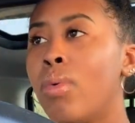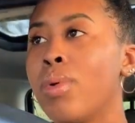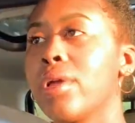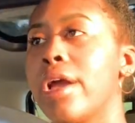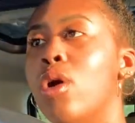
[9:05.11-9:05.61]
we
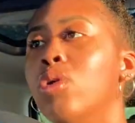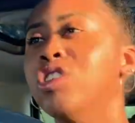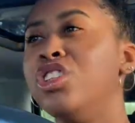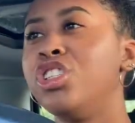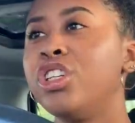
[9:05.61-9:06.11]
were like,
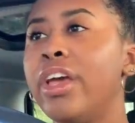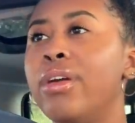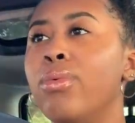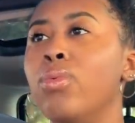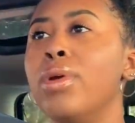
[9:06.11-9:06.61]
holy
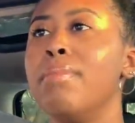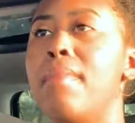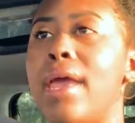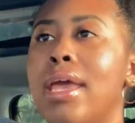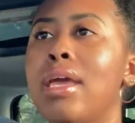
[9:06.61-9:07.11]
shit, we
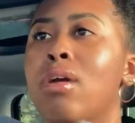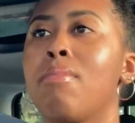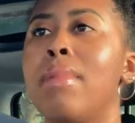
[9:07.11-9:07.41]
may or